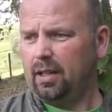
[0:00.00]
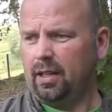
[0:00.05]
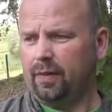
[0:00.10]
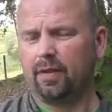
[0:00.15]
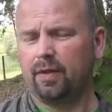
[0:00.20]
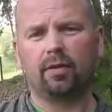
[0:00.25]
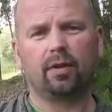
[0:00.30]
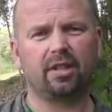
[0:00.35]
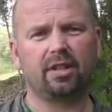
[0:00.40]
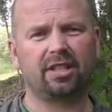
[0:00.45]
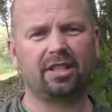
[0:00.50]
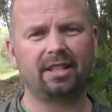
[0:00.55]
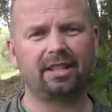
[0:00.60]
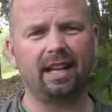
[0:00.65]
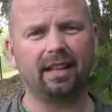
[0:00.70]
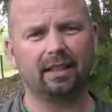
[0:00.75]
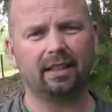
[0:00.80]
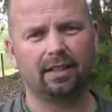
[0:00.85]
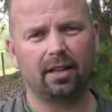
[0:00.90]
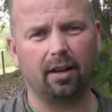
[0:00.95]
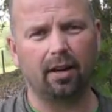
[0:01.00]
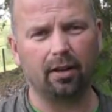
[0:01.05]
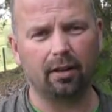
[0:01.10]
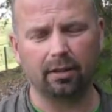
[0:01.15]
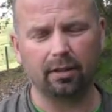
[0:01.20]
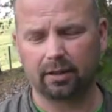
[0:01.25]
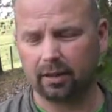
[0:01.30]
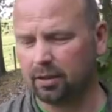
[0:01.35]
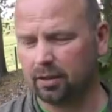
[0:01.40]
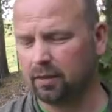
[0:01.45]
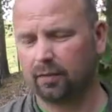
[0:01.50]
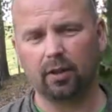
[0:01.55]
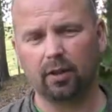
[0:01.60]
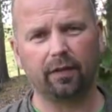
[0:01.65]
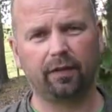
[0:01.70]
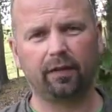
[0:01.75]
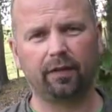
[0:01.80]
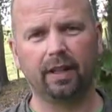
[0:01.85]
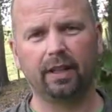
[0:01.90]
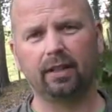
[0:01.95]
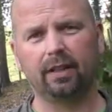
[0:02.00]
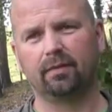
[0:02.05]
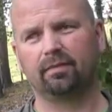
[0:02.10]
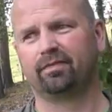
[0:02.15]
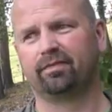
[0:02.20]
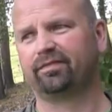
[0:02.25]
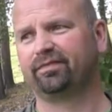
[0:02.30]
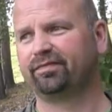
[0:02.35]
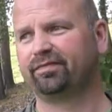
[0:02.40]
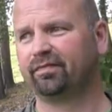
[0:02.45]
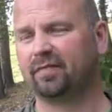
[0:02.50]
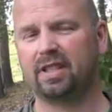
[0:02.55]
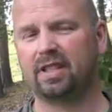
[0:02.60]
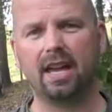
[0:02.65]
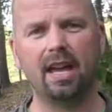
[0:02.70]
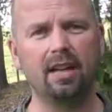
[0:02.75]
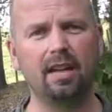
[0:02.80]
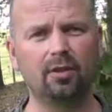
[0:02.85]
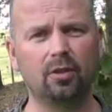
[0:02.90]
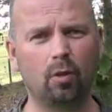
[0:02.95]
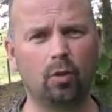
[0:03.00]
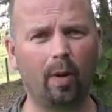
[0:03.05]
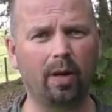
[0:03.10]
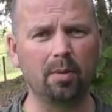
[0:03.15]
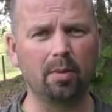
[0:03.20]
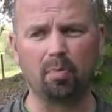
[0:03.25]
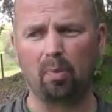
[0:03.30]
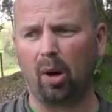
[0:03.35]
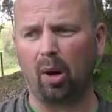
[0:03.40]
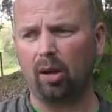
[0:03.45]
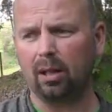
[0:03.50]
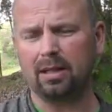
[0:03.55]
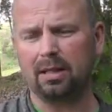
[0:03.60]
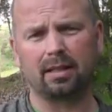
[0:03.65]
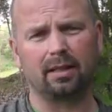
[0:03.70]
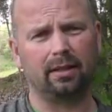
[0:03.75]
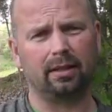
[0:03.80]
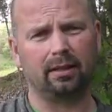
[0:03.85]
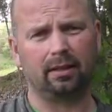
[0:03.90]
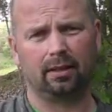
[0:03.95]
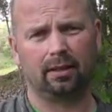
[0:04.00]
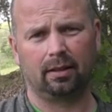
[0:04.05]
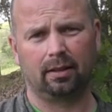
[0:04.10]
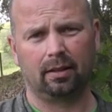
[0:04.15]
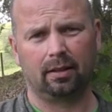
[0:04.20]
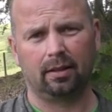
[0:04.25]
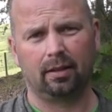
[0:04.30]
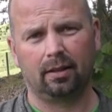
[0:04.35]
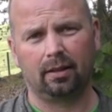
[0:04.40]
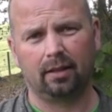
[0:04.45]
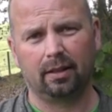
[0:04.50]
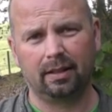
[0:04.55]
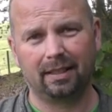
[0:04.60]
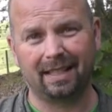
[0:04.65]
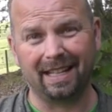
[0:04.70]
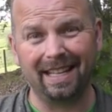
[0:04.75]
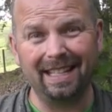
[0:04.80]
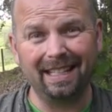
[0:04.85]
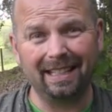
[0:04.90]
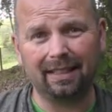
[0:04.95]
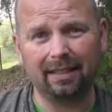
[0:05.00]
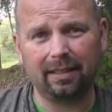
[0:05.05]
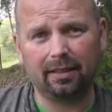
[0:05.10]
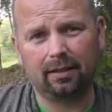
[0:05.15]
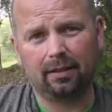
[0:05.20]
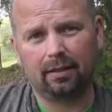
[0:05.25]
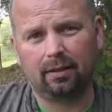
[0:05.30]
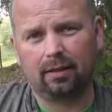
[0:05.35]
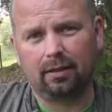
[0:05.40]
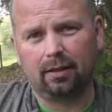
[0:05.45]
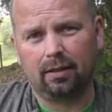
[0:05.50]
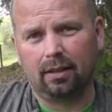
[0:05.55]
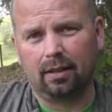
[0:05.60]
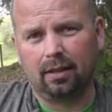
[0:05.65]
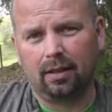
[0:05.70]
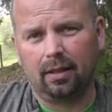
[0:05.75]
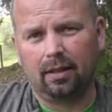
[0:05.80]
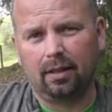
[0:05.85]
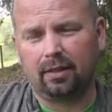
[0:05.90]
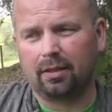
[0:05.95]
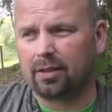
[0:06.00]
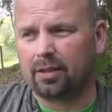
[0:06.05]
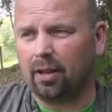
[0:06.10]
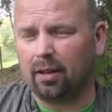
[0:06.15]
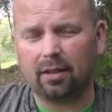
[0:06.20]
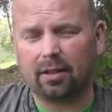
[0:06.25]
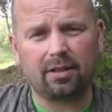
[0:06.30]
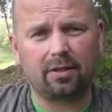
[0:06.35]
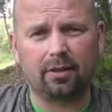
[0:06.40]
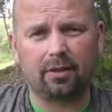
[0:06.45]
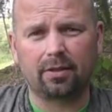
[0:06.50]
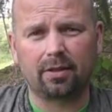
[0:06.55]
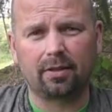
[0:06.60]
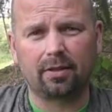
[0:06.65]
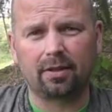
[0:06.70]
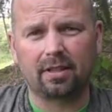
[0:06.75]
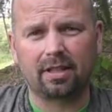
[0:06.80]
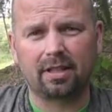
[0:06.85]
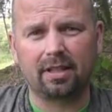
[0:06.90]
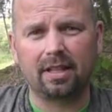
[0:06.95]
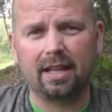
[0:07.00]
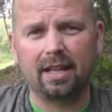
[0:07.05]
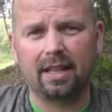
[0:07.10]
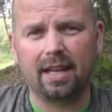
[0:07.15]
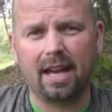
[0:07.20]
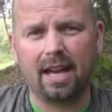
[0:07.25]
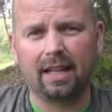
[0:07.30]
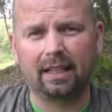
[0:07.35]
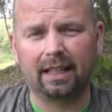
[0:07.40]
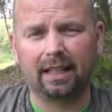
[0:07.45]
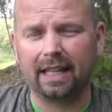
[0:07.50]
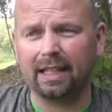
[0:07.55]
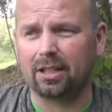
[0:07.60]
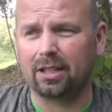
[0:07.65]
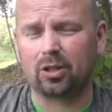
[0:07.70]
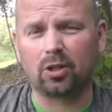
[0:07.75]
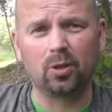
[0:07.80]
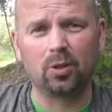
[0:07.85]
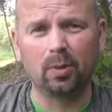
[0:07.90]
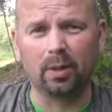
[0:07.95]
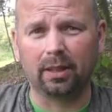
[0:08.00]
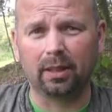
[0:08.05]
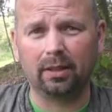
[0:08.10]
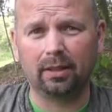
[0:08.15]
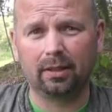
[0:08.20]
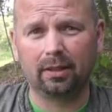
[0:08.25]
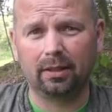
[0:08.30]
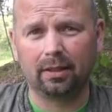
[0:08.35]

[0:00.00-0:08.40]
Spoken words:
If you've got a static target and you've got to fling 10, 20 balls at it to hit it, the target's not just going to stay there and let you shoot it.